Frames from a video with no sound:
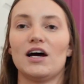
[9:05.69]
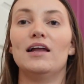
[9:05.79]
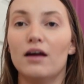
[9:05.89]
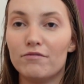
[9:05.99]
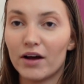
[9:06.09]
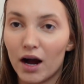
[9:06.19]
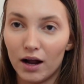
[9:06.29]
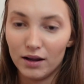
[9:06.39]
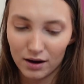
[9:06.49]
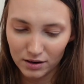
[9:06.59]
I love the
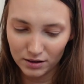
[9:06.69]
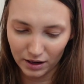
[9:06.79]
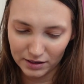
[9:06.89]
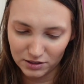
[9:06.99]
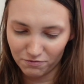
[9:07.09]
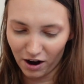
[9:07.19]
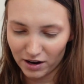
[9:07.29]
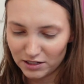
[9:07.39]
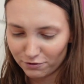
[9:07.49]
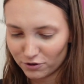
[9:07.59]
color. It's
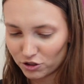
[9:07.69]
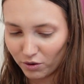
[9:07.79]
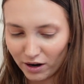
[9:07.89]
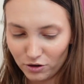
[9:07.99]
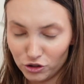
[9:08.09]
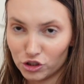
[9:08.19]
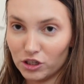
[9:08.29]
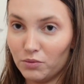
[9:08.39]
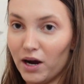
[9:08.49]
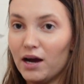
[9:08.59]
very different to what I
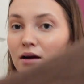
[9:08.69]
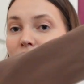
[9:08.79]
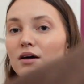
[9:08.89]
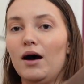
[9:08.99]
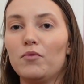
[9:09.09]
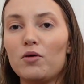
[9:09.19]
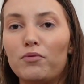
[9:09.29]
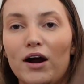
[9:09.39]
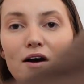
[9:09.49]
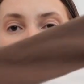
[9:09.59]
usually wear. I'm not a
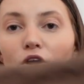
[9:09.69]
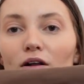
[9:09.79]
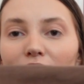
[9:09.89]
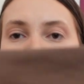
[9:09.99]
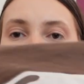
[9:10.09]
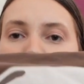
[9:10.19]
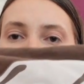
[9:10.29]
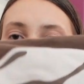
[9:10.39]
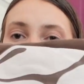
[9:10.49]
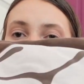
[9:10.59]
brown girly,
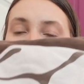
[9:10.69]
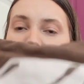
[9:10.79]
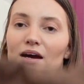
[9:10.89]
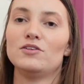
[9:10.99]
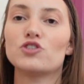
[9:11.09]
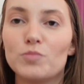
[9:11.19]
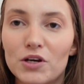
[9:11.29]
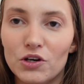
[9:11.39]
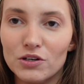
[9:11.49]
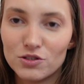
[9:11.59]
but it's super
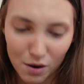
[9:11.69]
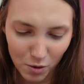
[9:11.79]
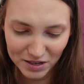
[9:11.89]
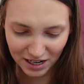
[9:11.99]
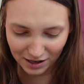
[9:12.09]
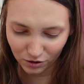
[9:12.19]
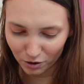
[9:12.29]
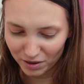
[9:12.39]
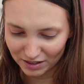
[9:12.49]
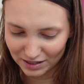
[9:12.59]
cute. So I will be taking a lot
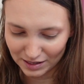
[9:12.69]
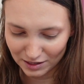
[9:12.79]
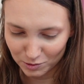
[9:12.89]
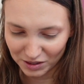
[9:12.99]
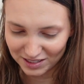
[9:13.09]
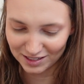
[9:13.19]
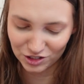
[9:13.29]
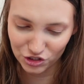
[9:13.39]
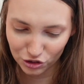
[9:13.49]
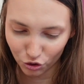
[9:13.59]
of pics in this because it's
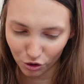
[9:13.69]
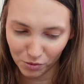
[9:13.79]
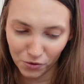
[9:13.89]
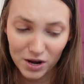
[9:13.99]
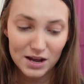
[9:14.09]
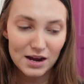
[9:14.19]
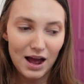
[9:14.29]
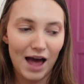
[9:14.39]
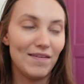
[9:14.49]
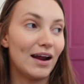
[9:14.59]
just adorable.
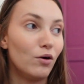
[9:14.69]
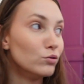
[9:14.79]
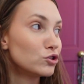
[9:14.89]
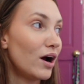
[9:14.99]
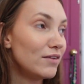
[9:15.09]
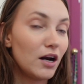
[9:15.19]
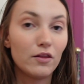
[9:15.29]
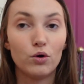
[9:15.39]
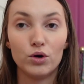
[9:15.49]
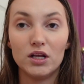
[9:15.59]
And then I also have
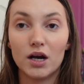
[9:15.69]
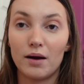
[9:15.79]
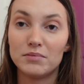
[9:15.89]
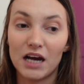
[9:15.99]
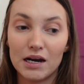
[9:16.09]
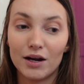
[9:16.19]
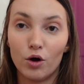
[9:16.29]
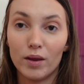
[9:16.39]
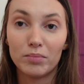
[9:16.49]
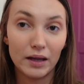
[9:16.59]
another hoodie that I'm taking
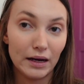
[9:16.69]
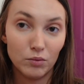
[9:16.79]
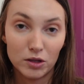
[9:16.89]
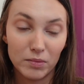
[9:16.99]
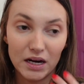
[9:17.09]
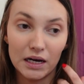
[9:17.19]
on the plane with me.